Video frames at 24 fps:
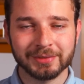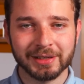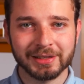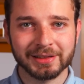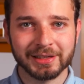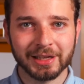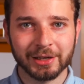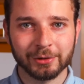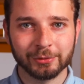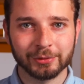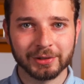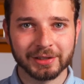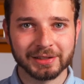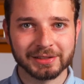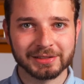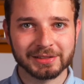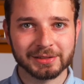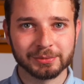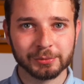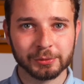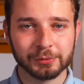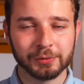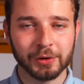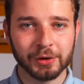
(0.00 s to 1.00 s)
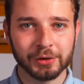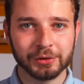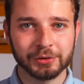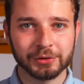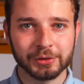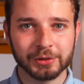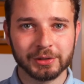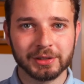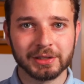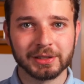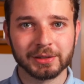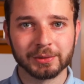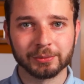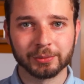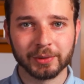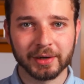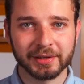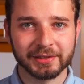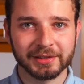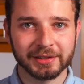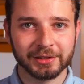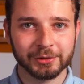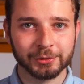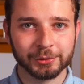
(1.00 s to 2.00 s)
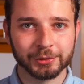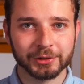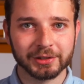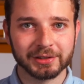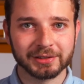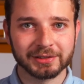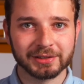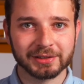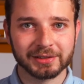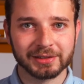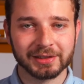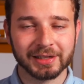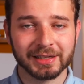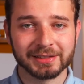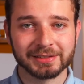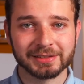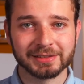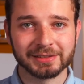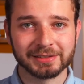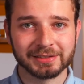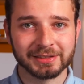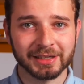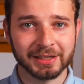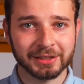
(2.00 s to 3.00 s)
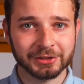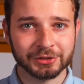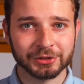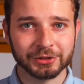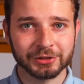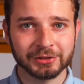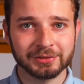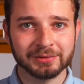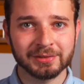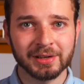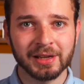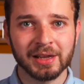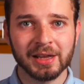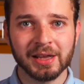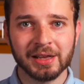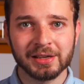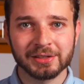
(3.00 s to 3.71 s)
and now let's move on to the writing-oriented lesson section,